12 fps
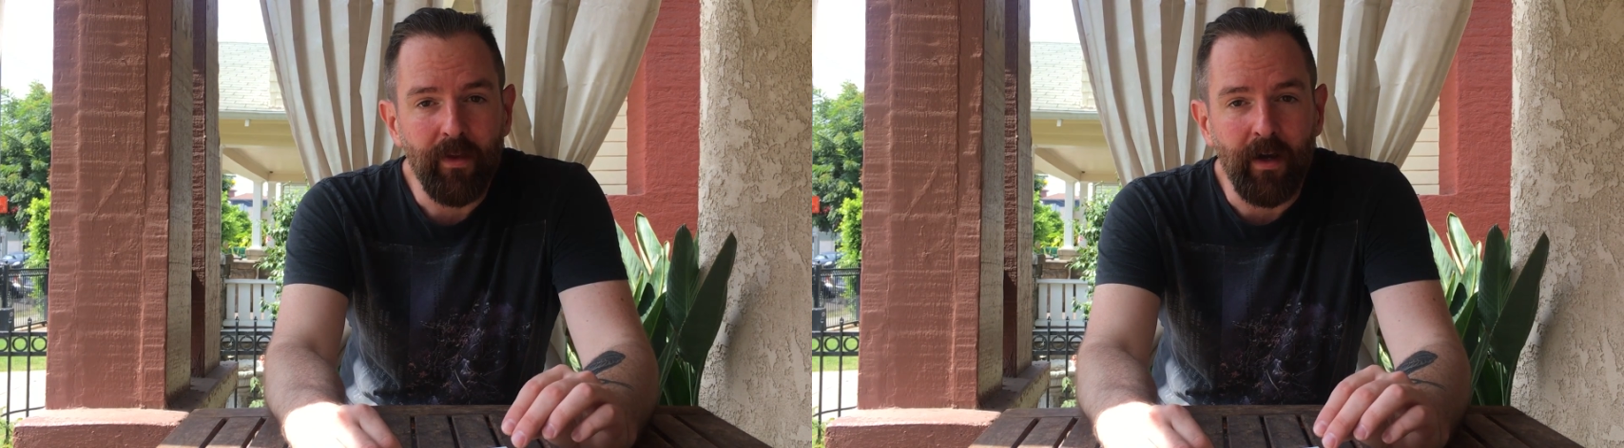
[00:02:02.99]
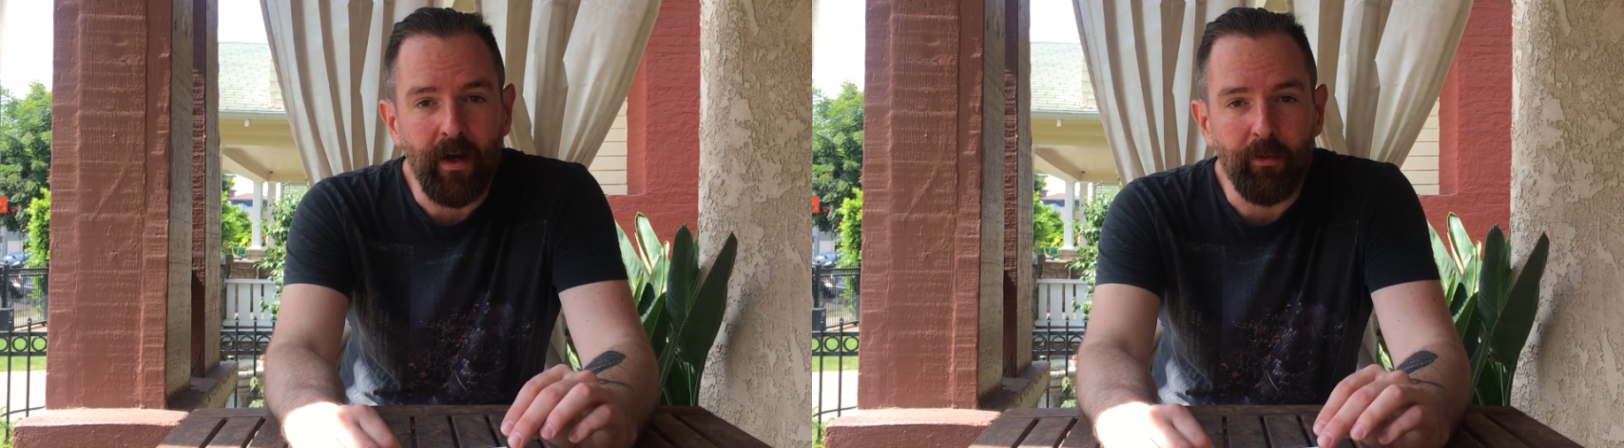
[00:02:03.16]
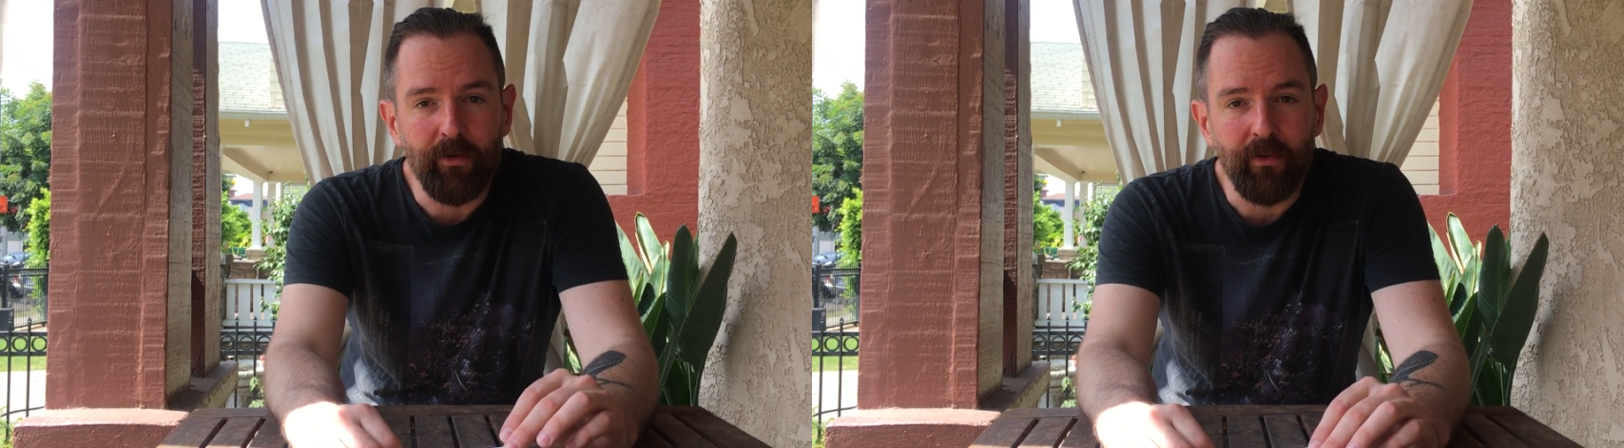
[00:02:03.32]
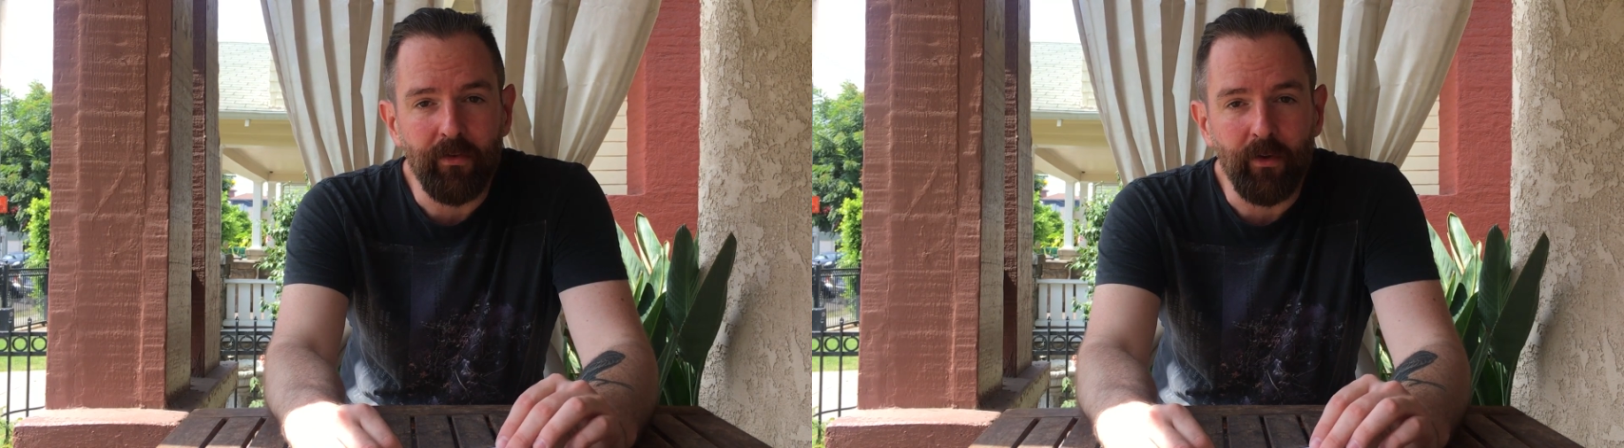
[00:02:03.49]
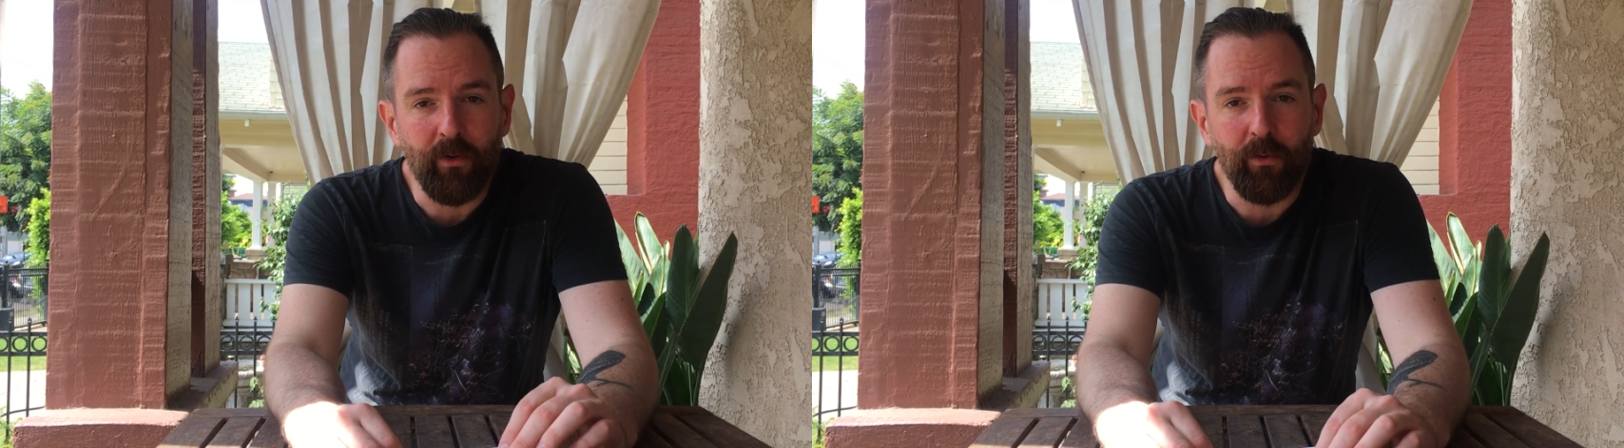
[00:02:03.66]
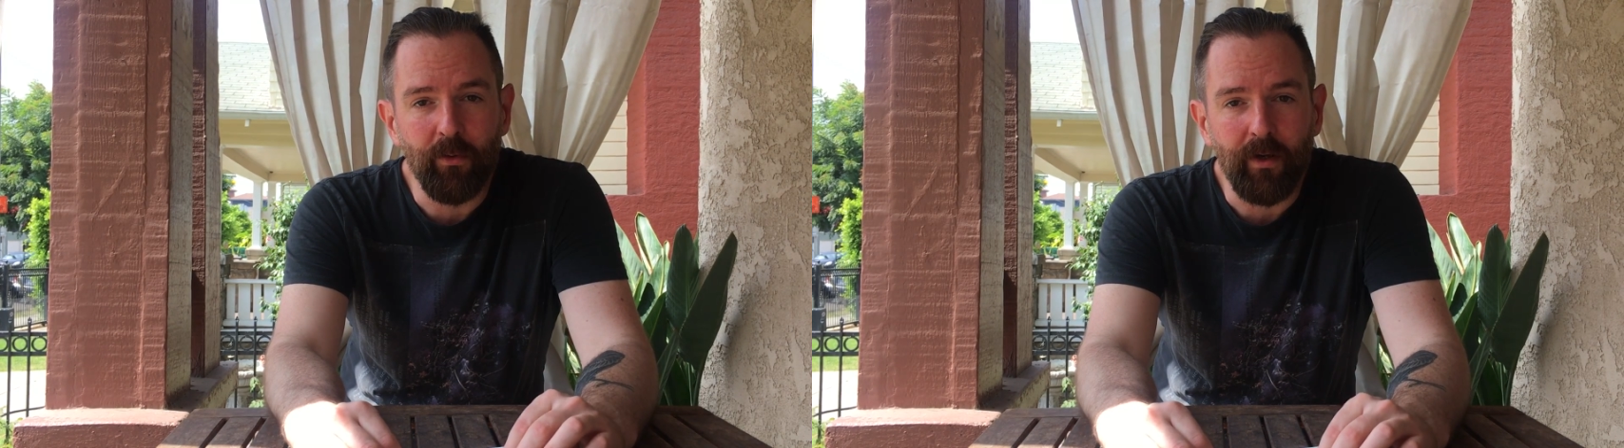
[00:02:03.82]
uh, which is a
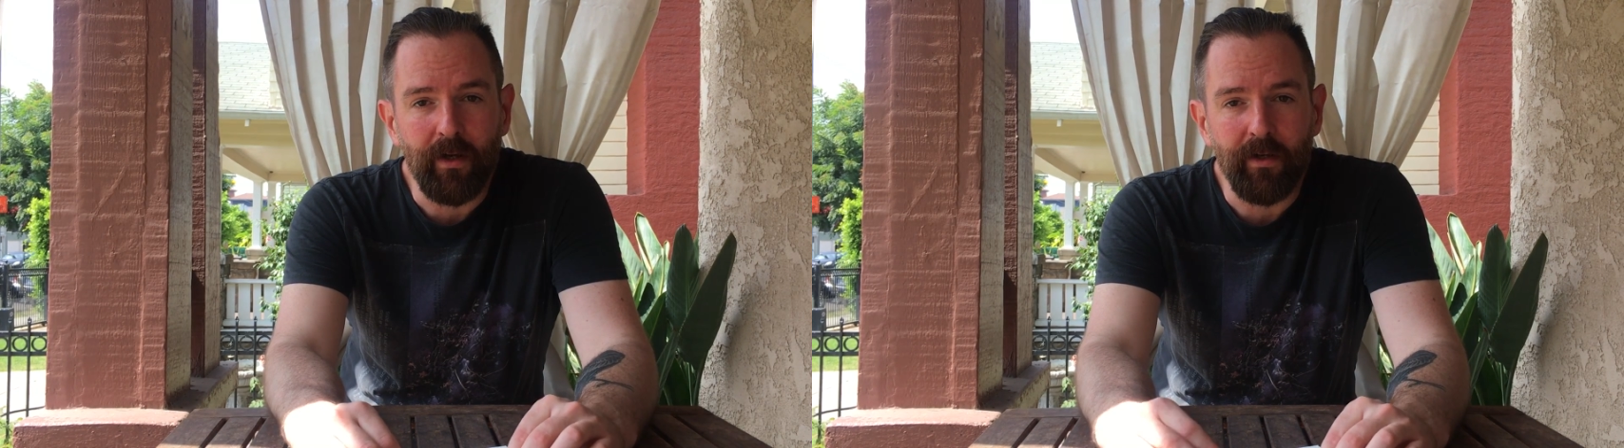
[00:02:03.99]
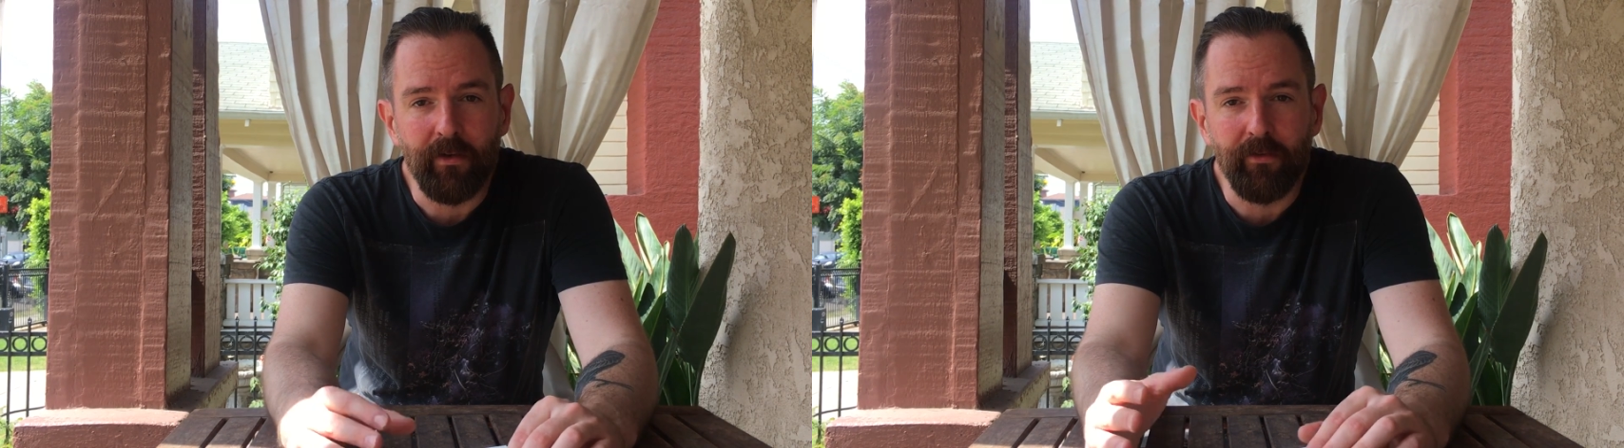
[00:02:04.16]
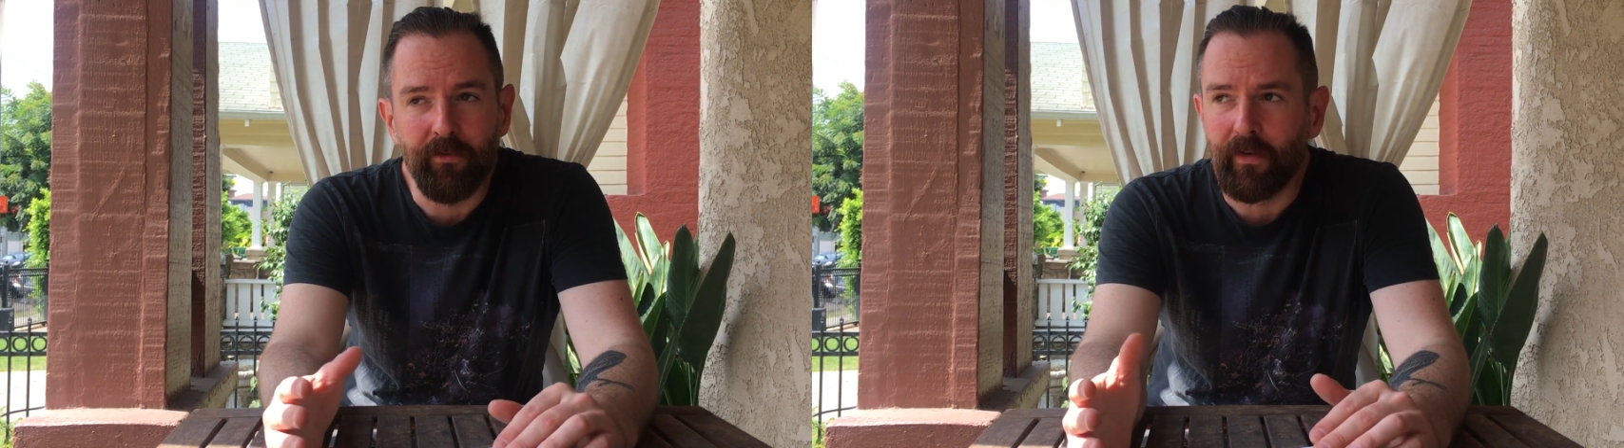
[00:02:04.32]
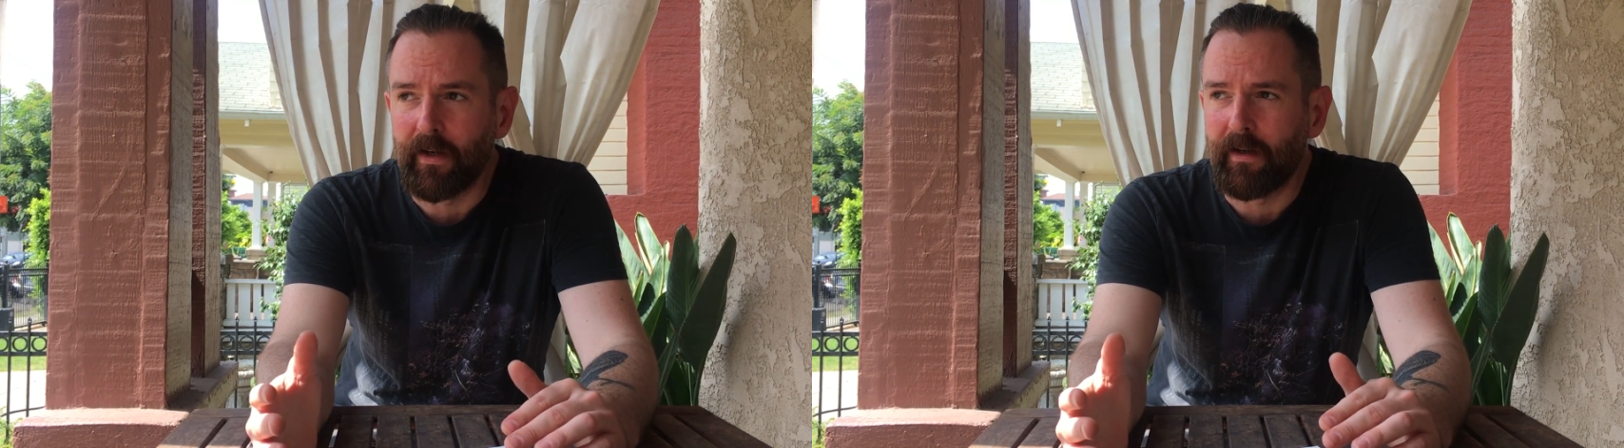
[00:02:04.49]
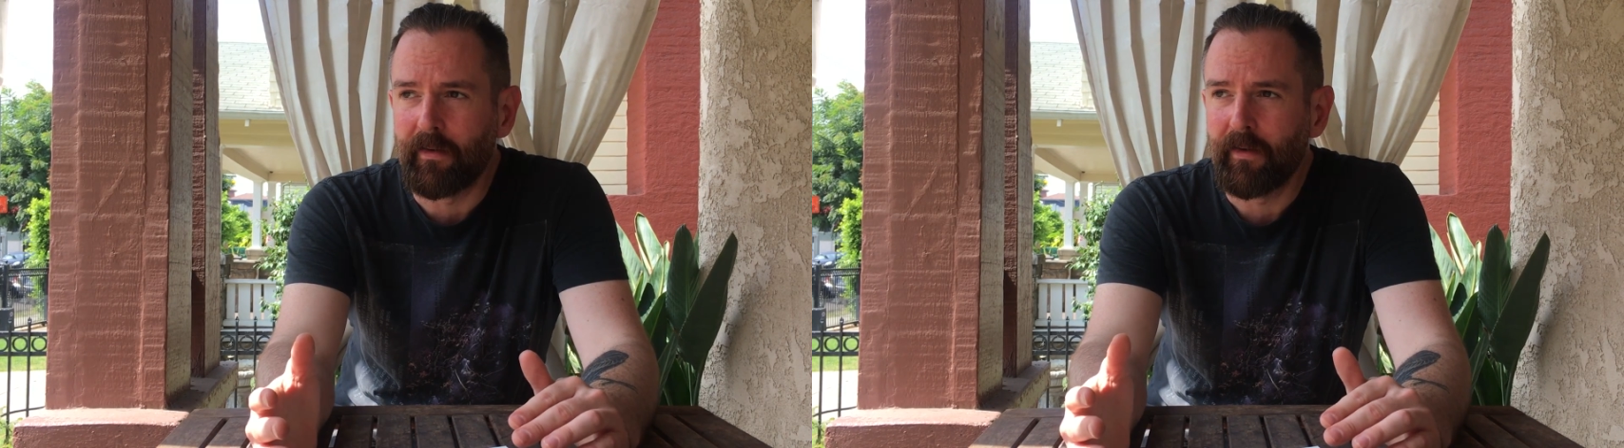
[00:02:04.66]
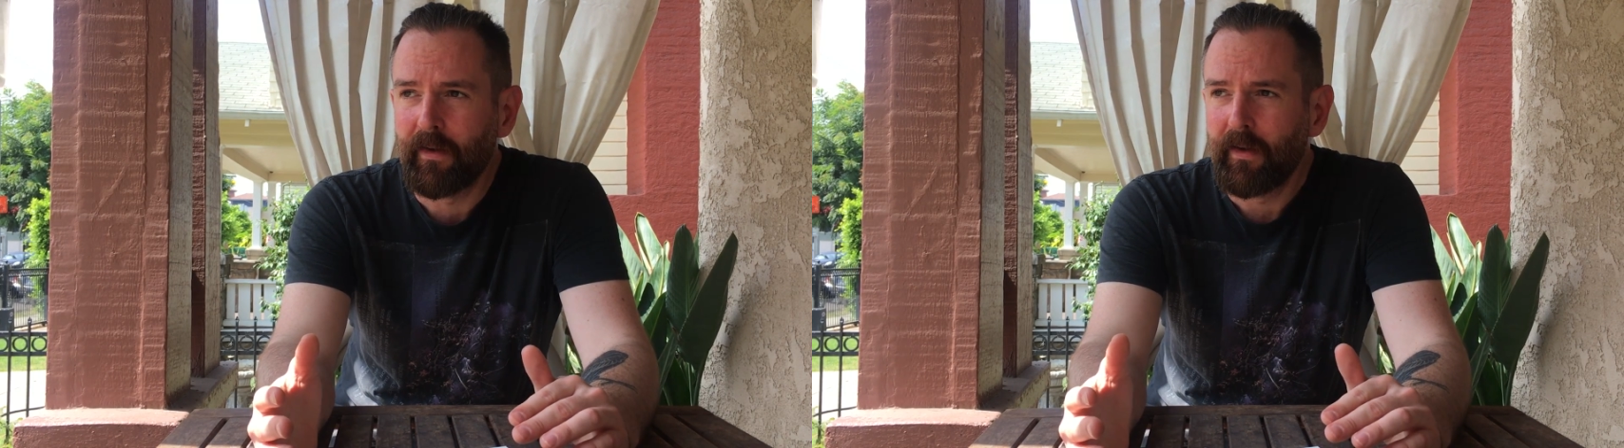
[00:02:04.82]
cool kind of
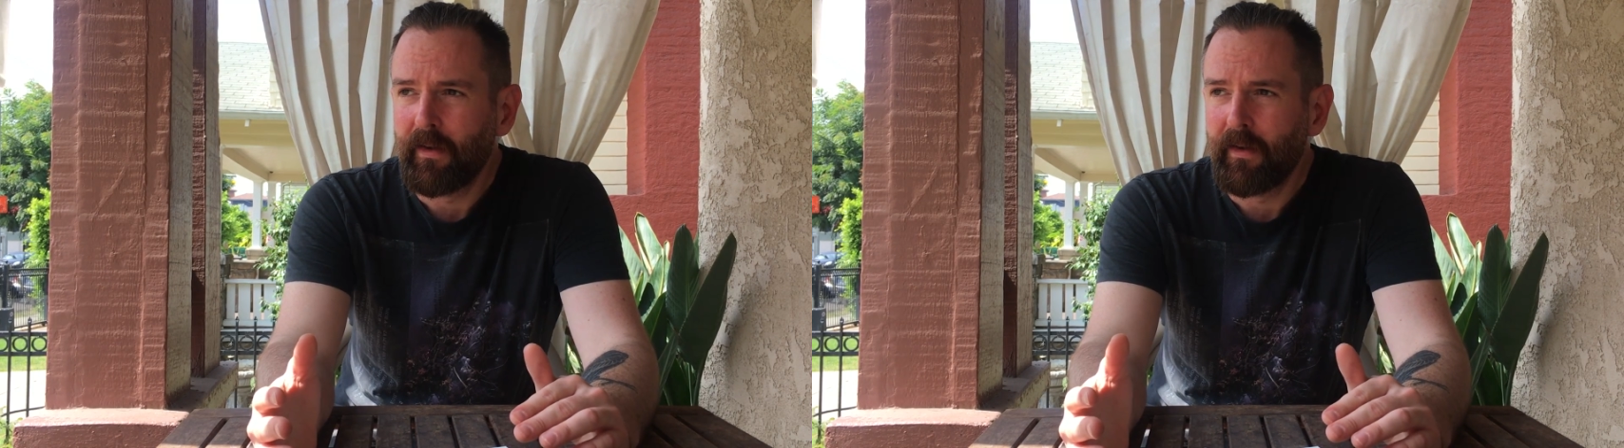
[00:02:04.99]
uh,